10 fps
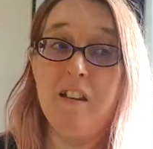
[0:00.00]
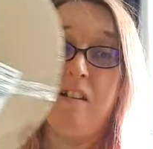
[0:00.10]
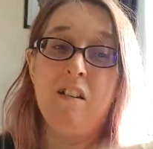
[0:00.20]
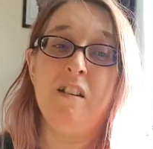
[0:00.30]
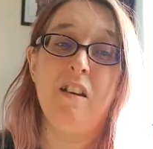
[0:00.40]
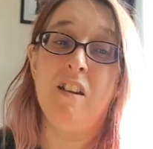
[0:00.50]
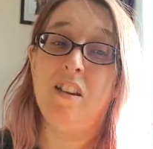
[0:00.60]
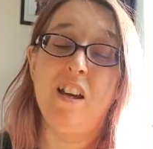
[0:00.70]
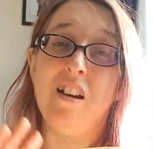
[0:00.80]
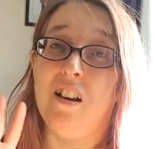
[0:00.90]

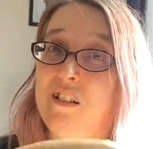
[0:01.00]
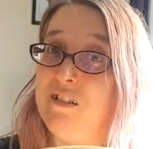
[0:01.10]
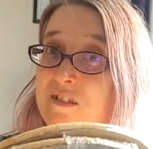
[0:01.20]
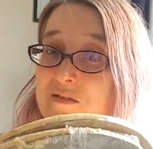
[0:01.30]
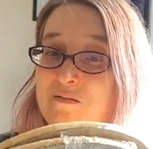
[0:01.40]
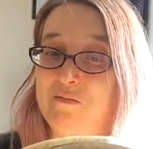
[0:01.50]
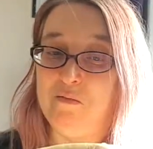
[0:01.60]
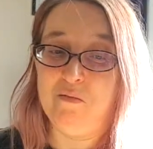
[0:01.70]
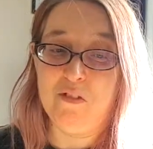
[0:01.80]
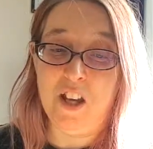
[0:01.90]
And
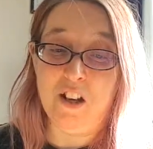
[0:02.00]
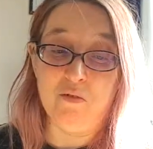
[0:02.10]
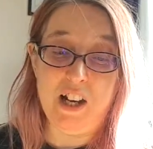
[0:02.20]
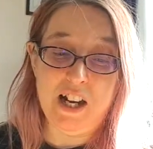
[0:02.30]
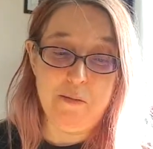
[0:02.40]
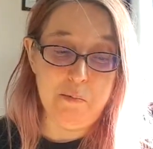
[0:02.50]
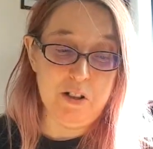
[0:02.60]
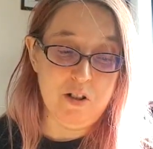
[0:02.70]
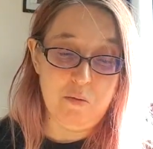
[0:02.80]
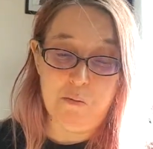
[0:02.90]
they're great,
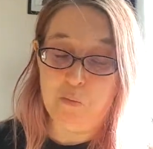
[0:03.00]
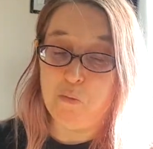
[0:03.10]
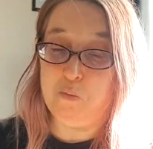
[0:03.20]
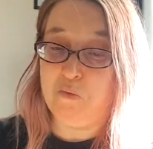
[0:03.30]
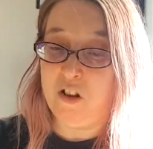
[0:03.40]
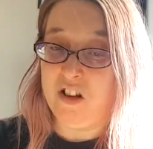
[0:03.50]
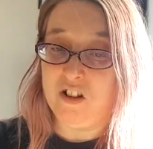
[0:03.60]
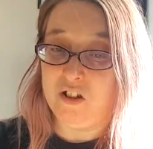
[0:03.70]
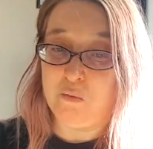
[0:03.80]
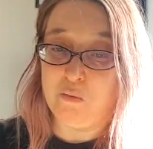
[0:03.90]
because when
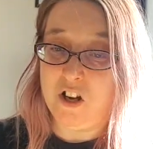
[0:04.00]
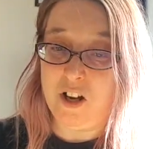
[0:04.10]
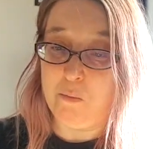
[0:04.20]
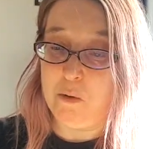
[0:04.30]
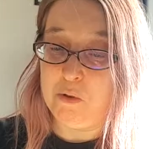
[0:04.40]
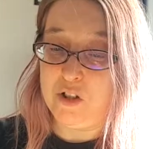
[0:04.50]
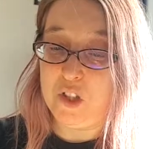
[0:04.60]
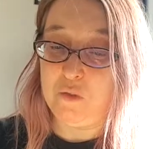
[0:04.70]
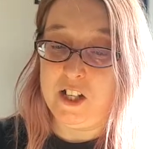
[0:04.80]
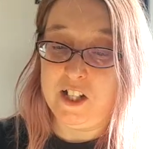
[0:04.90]
another time when we're
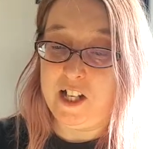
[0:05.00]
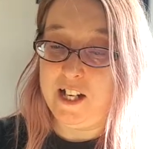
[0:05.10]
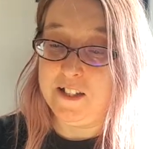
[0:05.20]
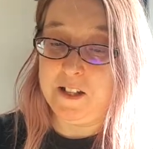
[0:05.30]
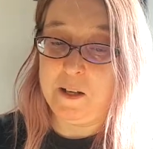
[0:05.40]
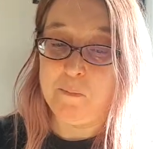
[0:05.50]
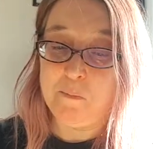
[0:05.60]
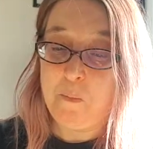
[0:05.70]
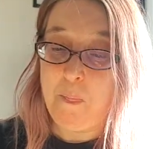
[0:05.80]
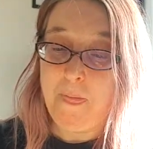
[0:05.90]
just feeling lazy,
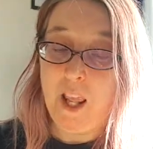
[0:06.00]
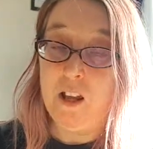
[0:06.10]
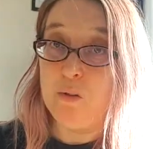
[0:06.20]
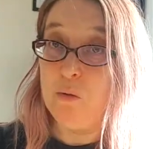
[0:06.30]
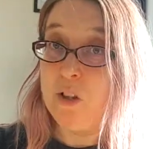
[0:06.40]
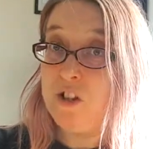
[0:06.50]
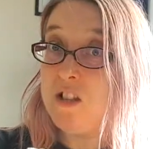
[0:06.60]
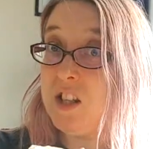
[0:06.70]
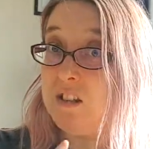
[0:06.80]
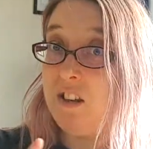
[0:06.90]
we
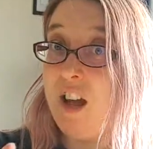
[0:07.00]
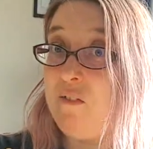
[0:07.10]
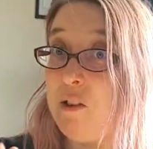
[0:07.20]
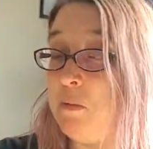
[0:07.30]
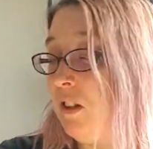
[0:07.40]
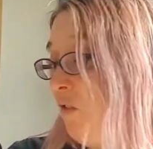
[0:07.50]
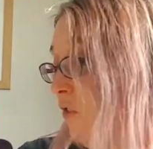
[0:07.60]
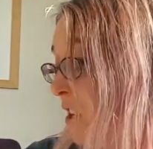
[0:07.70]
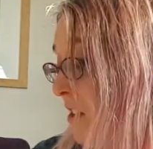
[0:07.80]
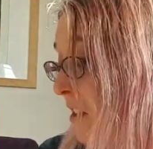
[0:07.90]
just have them in the
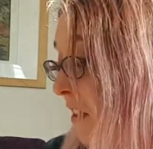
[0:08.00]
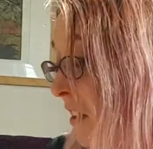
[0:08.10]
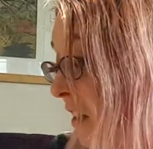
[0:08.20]
freezer.